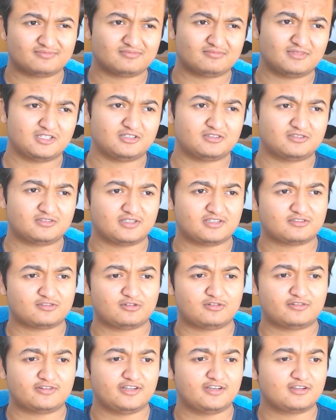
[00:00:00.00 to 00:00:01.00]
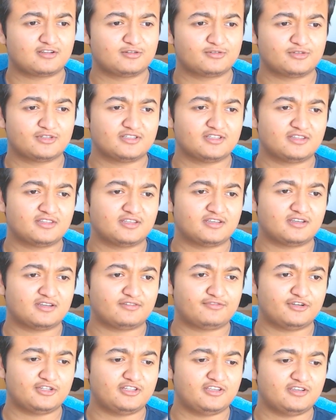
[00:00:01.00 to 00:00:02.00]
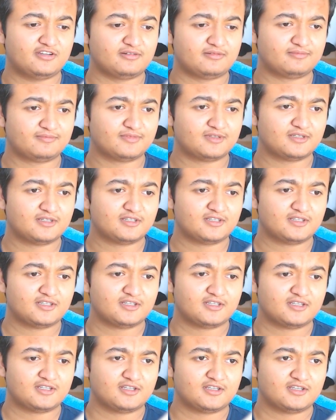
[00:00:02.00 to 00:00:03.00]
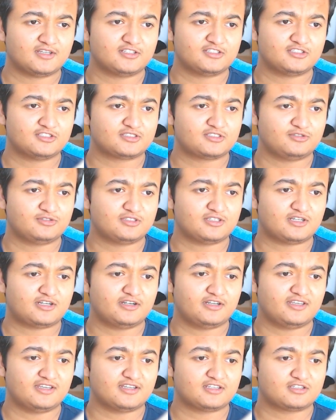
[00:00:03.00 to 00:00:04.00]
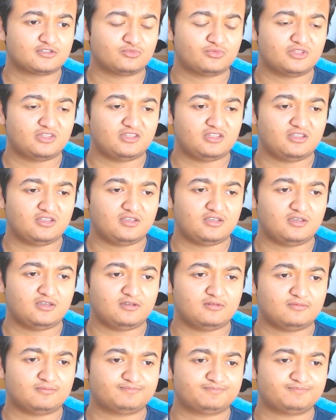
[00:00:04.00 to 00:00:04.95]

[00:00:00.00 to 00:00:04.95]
because that's already included in the free tier. Just use RDS with the